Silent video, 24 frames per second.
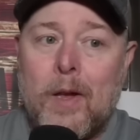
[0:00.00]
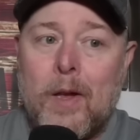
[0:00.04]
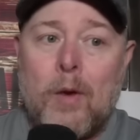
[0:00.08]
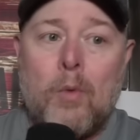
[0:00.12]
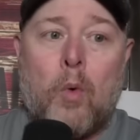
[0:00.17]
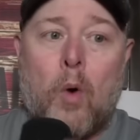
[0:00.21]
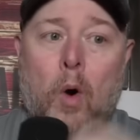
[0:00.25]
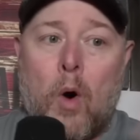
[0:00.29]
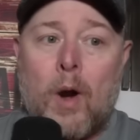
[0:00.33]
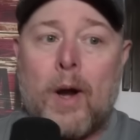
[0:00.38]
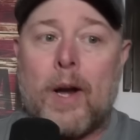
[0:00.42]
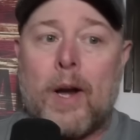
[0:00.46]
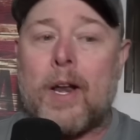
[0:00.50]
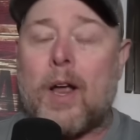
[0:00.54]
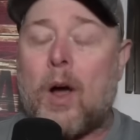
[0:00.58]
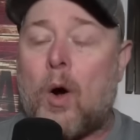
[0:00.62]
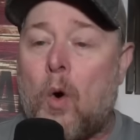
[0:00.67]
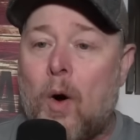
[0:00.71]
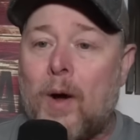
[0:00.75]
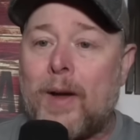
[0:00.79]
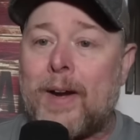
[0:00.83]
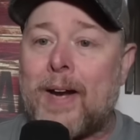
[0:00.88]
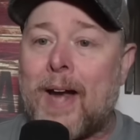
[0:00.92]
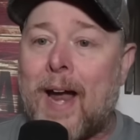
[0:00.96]
You wore it
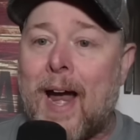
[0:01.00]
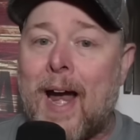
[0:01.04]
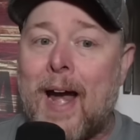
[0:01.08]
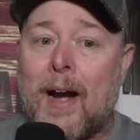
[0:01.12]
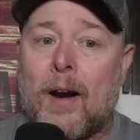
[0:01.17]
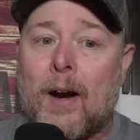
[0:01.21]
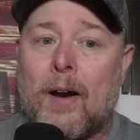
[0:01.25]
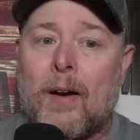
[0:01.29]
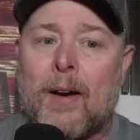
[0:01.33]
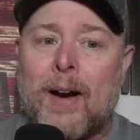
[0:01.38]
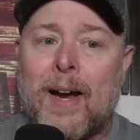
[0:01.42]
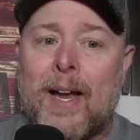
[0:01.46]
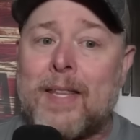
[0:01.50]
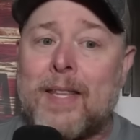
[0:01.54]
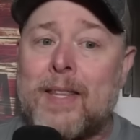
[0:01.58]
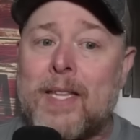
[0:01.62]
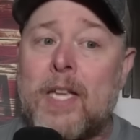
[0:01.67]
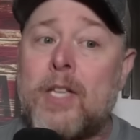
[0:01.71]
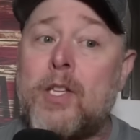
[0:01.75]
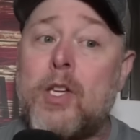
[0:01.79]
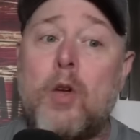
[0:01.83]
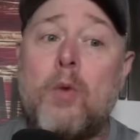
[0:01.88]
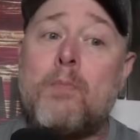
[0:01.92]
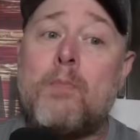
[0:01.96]
on air,
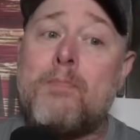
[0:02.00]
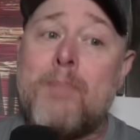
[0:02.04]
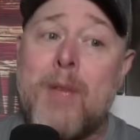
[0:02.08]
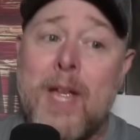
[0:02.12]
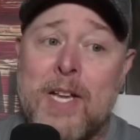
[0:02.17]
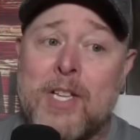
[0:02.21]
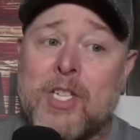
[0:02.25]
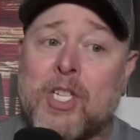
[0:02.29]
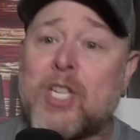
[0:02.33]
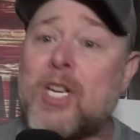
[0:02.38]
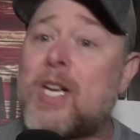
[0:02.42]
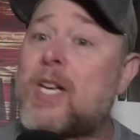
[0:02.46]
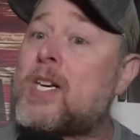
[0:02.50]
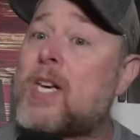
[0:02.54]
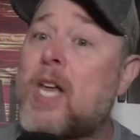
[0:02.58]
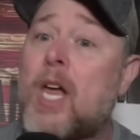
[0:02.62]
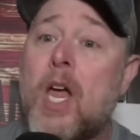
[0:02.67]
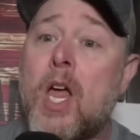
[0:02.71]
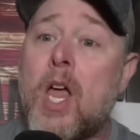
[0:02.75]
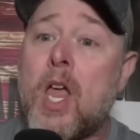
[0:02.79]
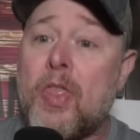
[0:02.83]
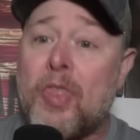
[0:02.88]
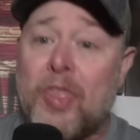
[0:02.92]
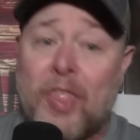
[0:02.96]
and then you mentioned
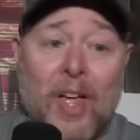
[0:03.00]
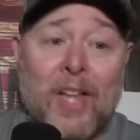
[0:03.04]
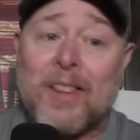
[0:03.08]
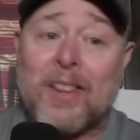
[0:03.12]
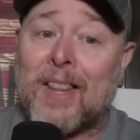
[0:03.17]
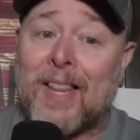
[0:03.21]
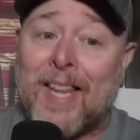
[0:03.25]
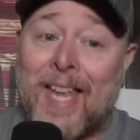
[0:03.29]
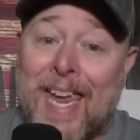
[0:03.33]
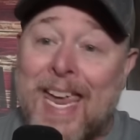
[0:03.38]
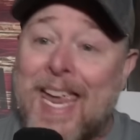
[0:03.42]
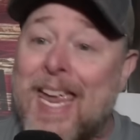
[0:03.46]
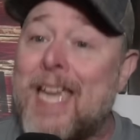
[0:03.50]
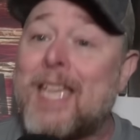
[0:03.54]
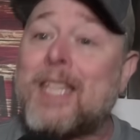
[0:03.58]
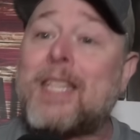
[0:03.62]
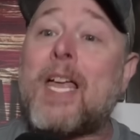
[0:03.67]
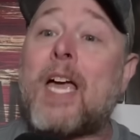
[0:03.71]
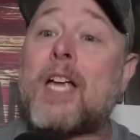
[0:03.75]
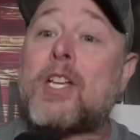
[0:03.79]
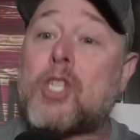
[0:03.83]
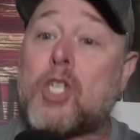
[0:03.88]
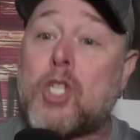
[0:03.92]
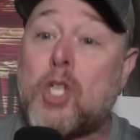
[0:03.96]
the
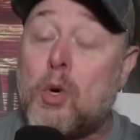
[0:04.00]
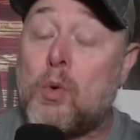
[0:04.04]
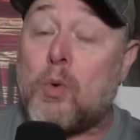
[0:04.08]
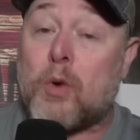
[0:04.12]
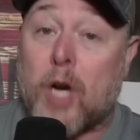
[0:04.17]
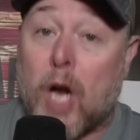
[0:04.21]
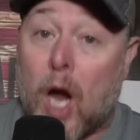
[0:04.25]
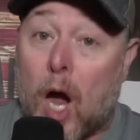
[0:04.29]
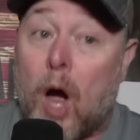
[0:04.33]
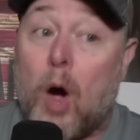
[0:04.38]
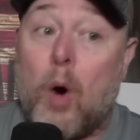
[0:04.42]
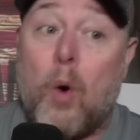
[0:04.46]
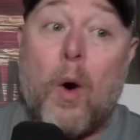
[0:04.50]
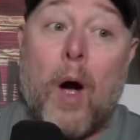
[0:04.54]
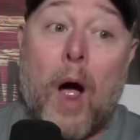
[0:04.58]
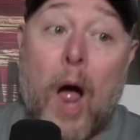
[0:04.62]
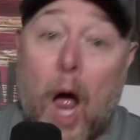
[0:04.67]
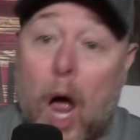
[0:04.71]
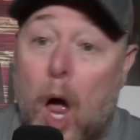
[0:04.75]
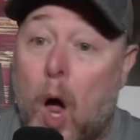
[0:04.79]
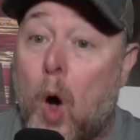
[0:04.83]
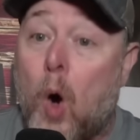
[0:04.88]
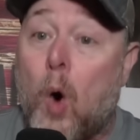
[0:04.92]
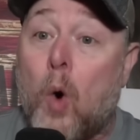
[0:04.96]
league that you
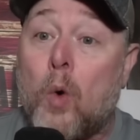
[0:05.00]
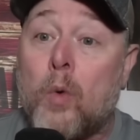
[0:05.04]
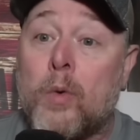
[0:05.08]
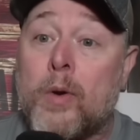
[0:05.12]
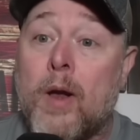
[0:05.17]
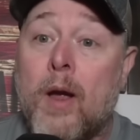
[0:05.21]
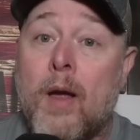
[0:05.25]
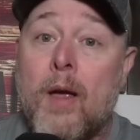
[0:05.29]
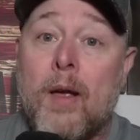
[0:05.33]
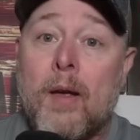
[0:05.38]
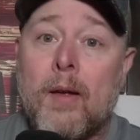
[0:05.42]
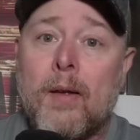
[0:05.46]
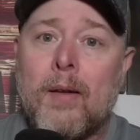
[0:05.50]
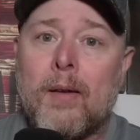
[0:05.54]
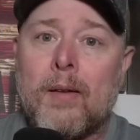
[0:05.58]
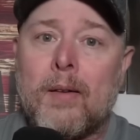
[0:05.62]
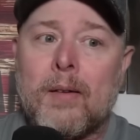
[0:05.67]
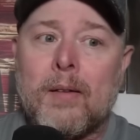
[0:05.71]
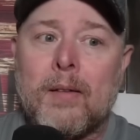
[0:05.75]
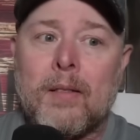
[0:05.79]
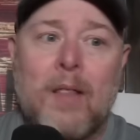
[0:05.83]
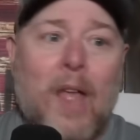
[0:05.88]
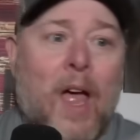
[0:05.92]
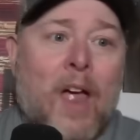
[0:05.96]
co-own
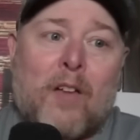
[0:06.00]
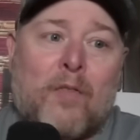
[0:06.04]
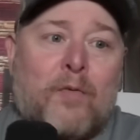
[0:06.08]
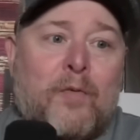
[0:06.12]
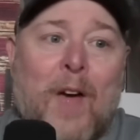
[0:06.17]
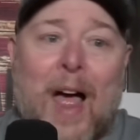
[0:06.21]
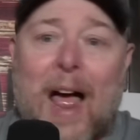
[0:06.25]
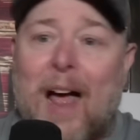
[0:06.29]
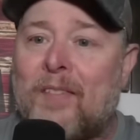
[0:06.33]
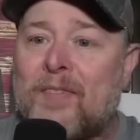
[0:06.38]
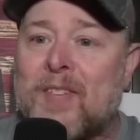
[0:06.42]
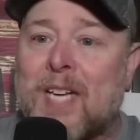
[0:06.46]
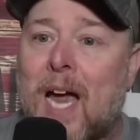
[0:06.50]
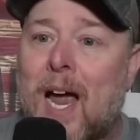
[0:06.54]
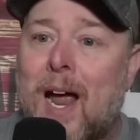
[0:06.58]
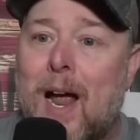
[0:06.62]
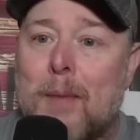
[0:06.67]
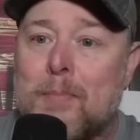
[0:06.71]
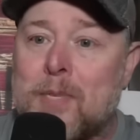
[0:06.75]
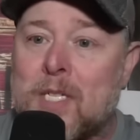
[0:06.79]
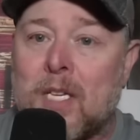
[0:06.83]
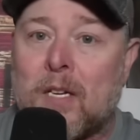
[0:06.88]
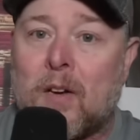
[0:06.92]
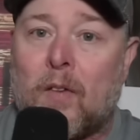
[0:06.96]
like 5
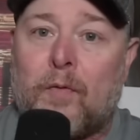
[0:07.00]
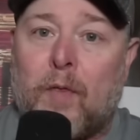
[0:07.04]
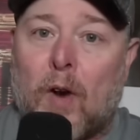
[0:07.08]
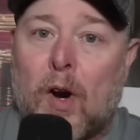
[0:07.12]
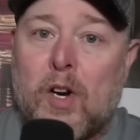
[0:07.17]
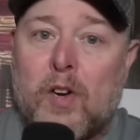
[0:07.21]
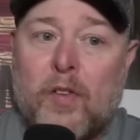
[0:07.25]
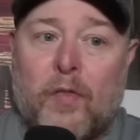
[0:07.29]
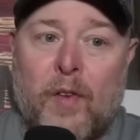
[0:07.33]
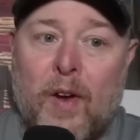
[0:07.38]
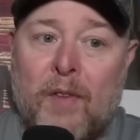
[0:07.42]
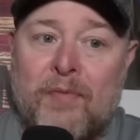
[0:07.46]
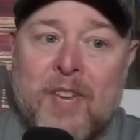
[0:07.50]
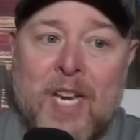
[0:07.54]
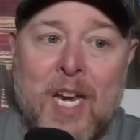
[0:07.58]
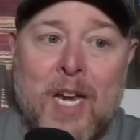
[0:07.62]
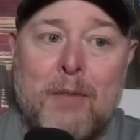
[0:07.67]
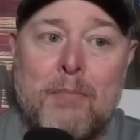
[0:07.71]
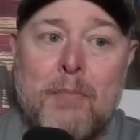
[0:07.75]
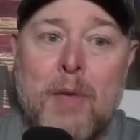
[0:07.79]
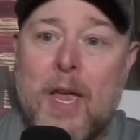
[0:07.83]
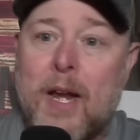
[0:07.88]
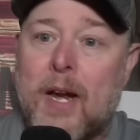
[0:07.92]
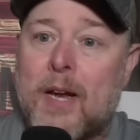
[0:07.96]
times in the first
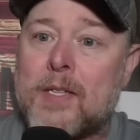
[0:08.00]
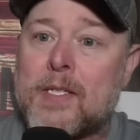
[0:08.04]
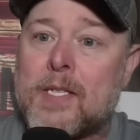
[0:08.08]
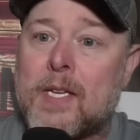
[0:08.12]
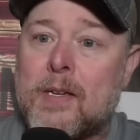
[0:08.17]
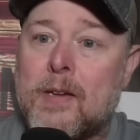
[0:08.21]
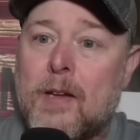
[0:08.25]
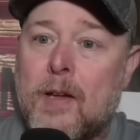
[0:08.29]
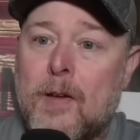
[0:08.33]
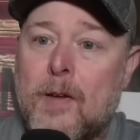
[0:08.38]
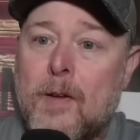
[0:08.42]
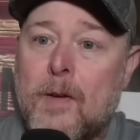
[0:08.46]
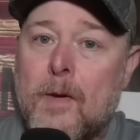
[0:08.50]
15 minutes.